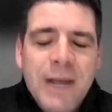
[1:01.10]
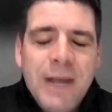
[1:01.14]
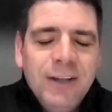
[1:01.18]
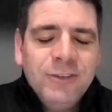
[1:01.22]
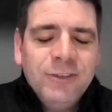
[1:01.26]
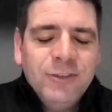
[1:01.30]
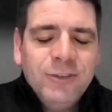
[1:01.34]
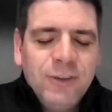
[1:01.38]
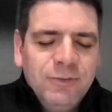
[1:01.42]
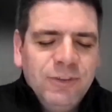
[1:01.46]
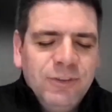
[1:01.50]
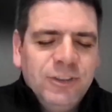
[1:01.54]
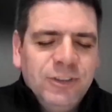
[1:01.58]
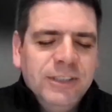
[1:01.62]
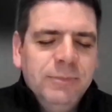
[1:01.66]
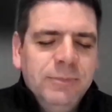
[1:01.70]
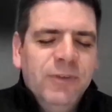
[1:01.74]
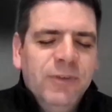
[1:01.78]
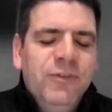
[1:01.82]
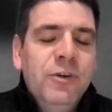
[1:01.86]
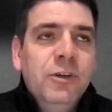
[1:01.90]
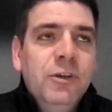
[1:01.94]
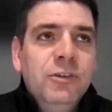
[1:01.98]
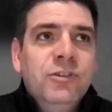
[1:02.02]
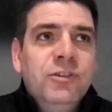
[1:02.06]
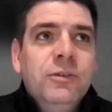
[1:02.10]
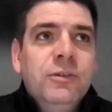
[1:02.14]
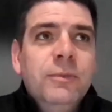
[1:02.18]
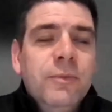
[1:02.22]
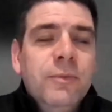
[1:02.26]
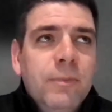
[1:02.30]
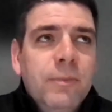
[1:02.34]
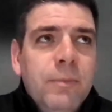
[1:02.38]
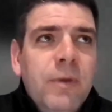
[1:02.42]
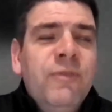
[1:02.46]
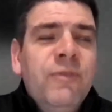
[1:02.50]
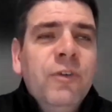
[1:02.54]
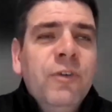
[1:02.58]
well as obviously
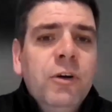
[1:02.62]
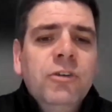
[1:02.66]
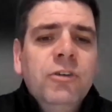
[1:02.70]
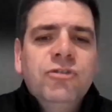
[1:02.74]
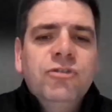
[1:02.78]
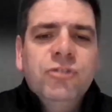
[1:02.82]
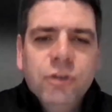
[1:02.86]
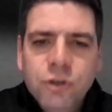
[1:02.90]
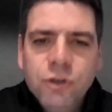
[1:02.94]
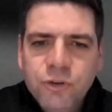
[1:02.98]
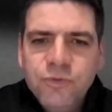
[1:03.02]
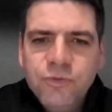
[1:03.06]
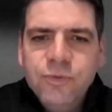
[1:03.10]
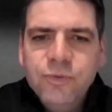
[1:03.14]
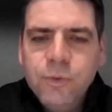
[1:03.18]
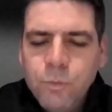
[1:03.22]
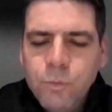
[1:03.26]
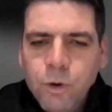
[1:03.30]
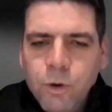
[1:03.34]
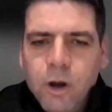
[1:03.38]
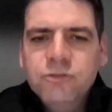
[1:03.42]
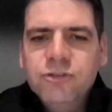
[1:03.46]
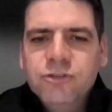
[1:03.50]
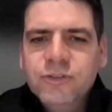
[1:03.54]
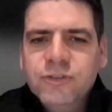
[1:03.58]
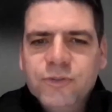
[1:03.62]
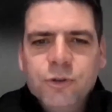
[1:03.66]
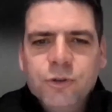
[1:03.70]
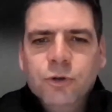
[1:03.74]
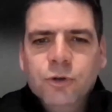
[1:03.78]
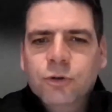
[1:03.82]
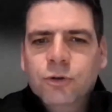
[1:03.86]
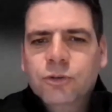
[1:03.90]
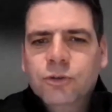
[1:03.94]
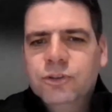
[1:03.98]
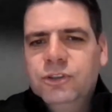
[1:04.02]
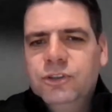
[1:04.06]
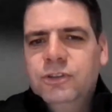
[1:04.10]
my first love was, of
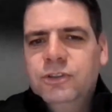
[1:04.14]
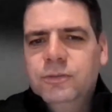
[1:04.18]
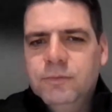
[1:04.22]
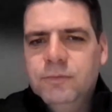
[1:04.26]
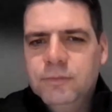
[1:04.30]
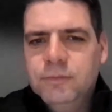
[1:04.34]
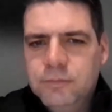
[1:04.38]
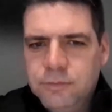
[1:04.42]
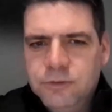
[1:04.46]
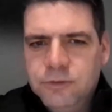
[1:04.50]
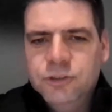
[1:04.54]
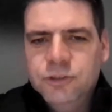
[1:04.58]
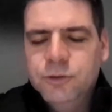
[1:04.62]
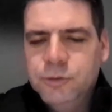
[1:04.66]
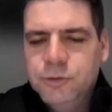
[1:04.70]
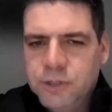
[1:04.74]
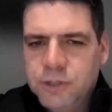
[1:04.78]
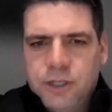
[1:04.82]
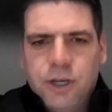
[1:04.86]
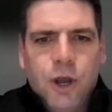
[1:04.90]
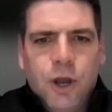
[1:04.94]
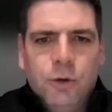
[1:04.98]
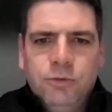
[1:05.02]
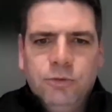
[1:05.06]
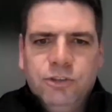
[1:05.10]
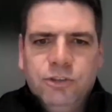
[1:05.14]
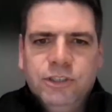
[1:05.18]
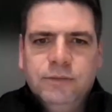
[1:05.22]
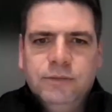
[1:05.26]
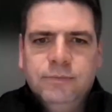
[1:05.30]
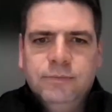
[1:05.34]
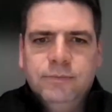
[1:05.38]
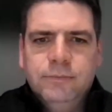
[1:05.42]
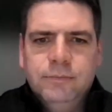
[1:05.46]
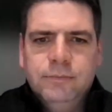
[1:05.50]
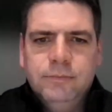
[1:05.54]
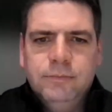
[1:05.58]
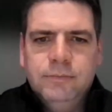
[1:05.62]
course, doing the
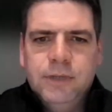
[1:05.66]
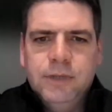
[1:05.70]
coaching.